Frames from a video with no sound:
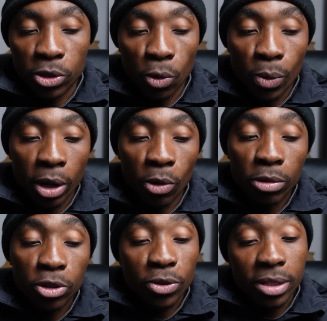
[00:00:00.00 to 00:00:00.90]
So we are
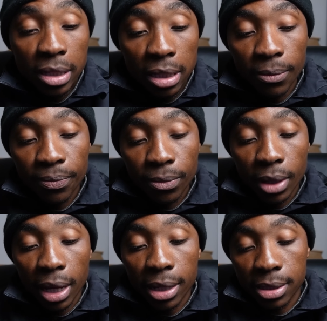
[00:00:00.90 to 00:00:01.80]
going to see
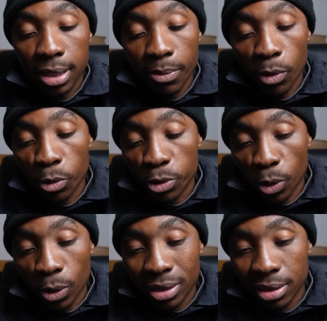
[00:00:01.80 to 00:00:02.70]
as time goes
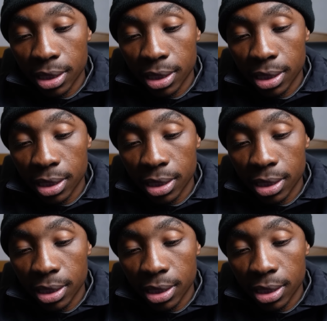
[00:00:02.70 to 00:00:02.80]
on.